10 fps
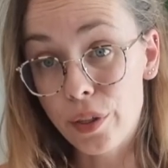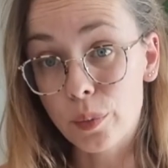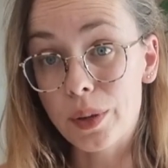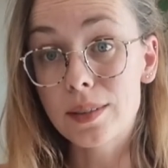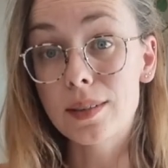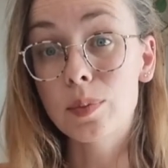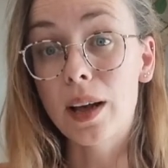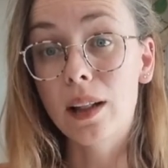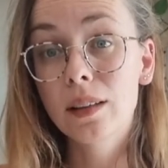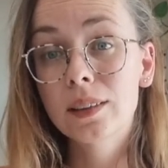ones as
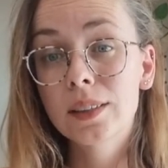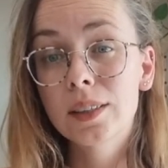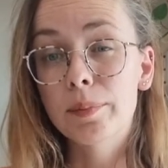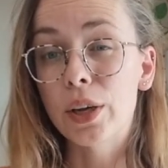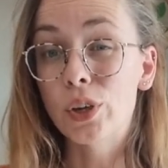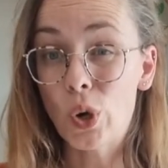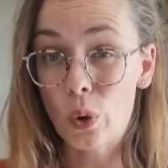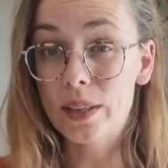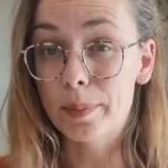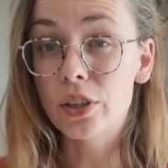well, but
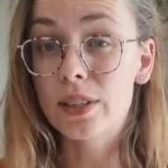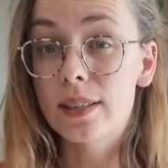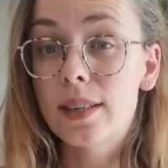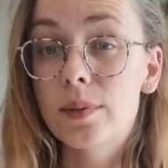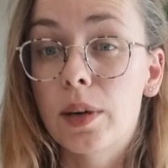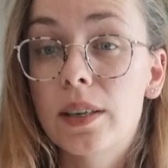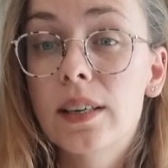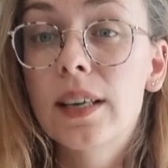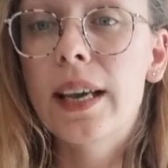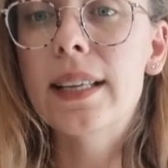not as much as this one.
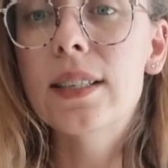It's